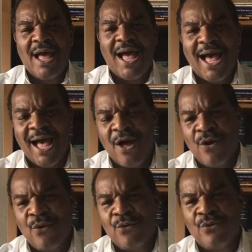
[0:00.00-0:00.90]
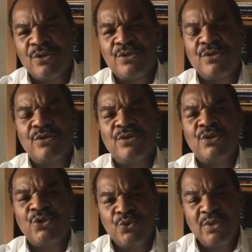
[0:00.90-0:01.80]
how
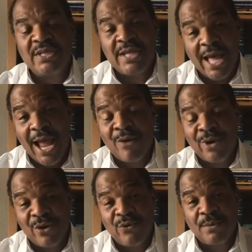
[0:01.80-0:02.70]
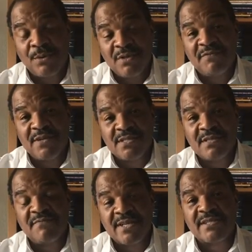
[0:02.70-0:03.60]
you need to hire a criminal defense
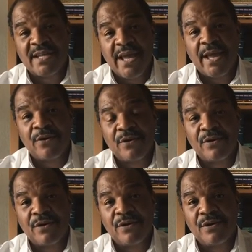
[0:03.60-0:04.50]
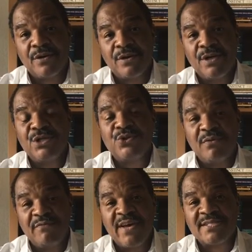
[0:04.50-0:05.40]
investigator to
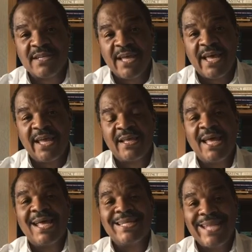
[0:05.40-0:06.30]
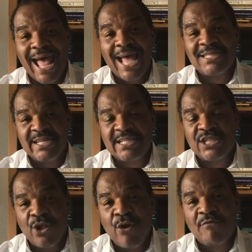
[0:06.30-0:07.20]
investigate not just
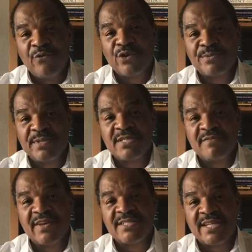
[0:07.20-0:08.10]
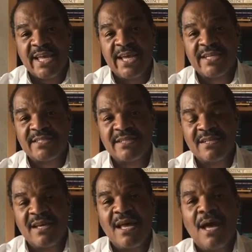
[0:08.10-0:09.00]
law enforcement's investigation,
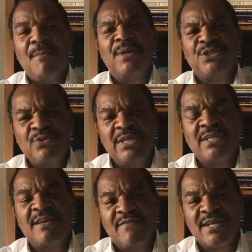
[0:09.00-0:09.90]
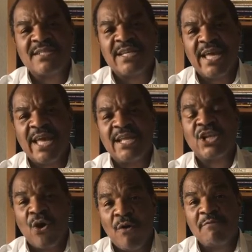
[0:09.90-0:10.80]
but you need to investigate
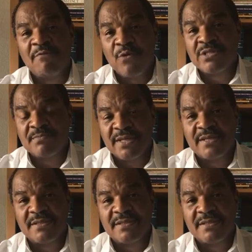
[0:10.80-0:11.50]
law enforcement.